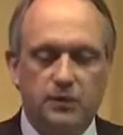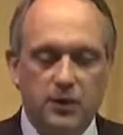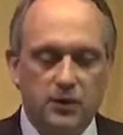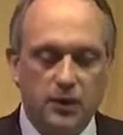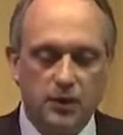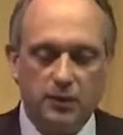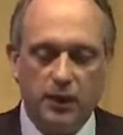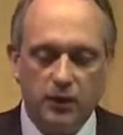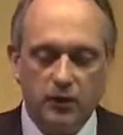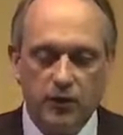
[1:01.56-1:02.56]
specialized
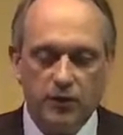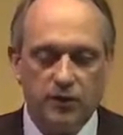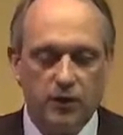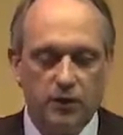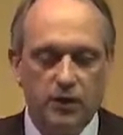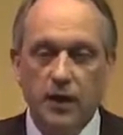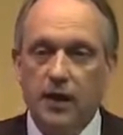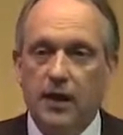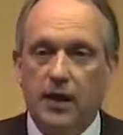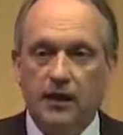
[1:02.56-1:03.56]
my interest, study
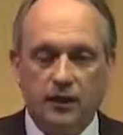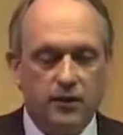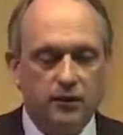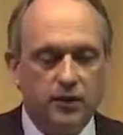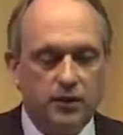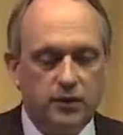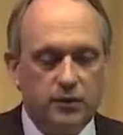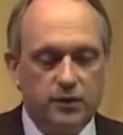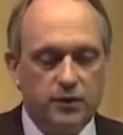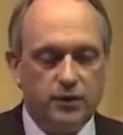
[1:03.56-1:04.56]
and activity
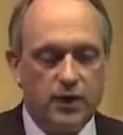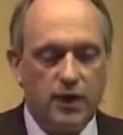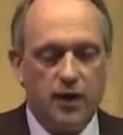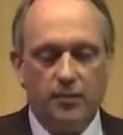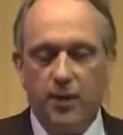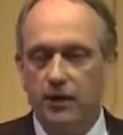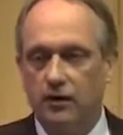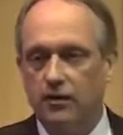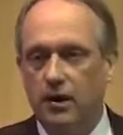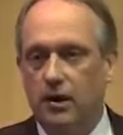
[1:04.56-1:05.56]
towards
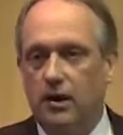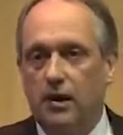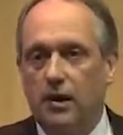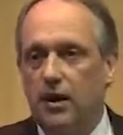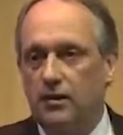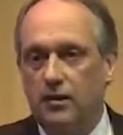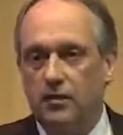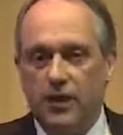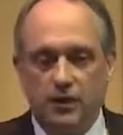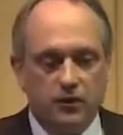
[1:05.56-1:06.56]
Albanian and the
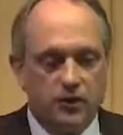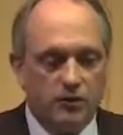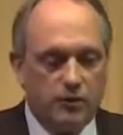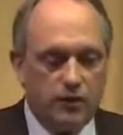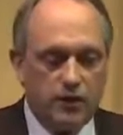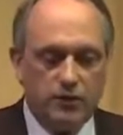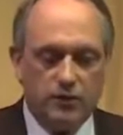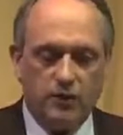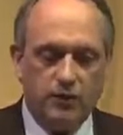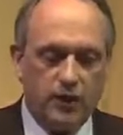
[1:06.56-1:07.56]
Albanian
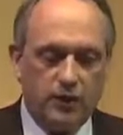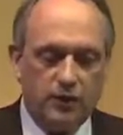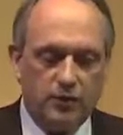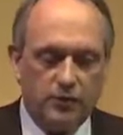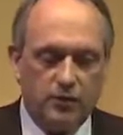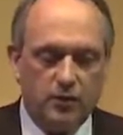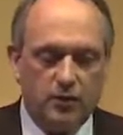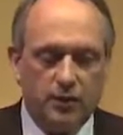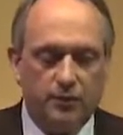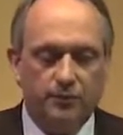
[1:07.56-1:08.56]
territories of southeastern
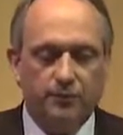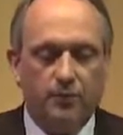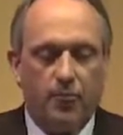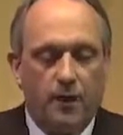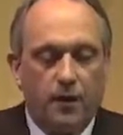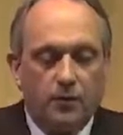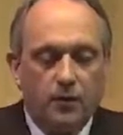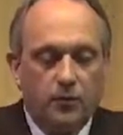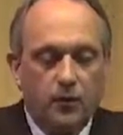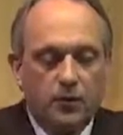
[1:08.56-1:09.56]
Europe.
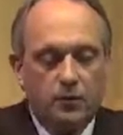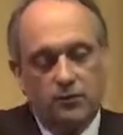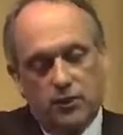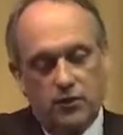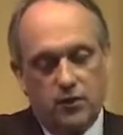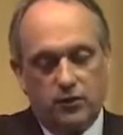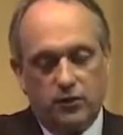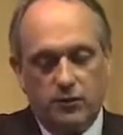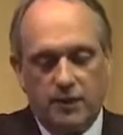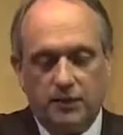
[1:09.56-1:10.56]
Yet one must not
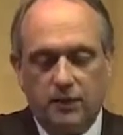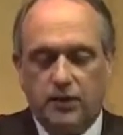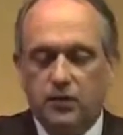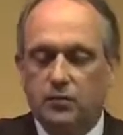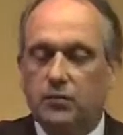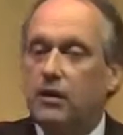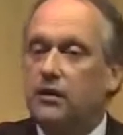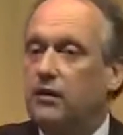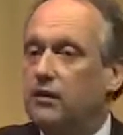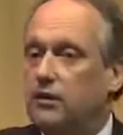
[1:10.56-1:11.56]
automatically assume
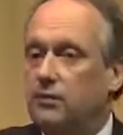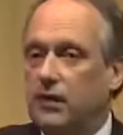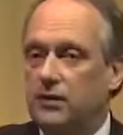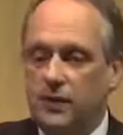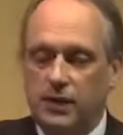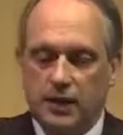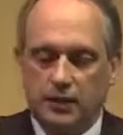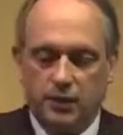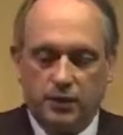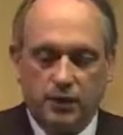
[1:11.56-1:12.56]
that this makes me an
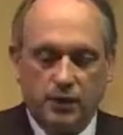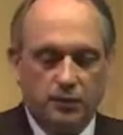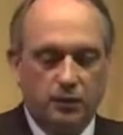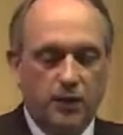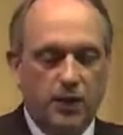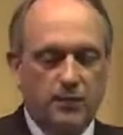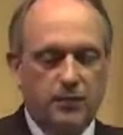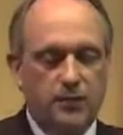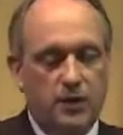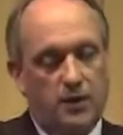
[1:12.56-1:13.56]
expert, but
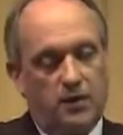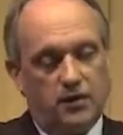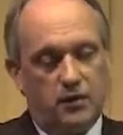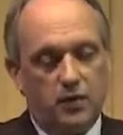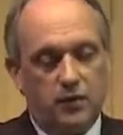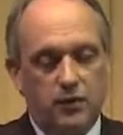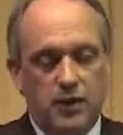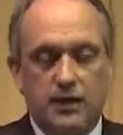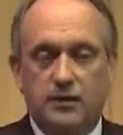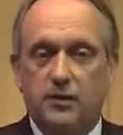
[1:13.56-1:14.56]
perhaps someone who
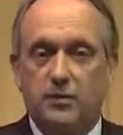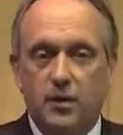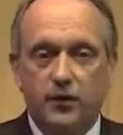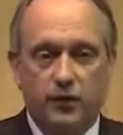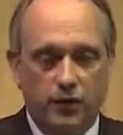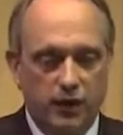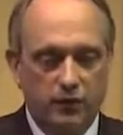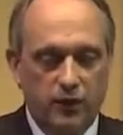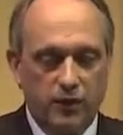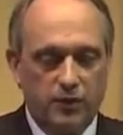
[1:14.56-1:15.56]
has an above
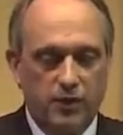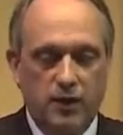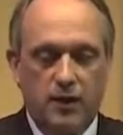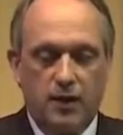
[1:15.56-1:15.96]
interest